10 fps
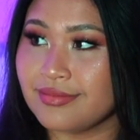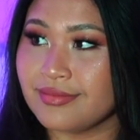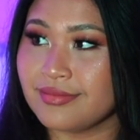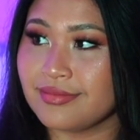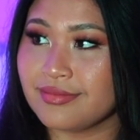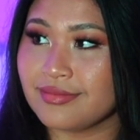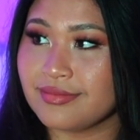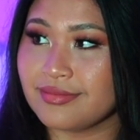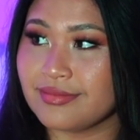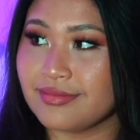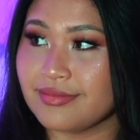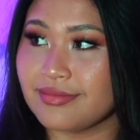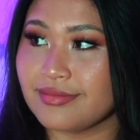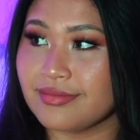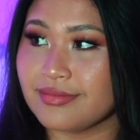
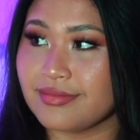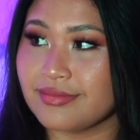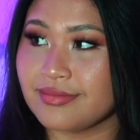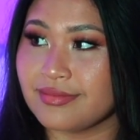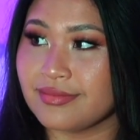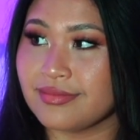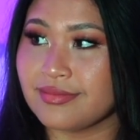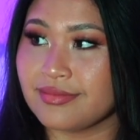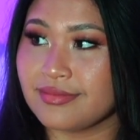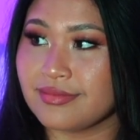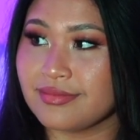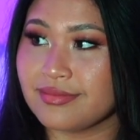This person isn't speaking.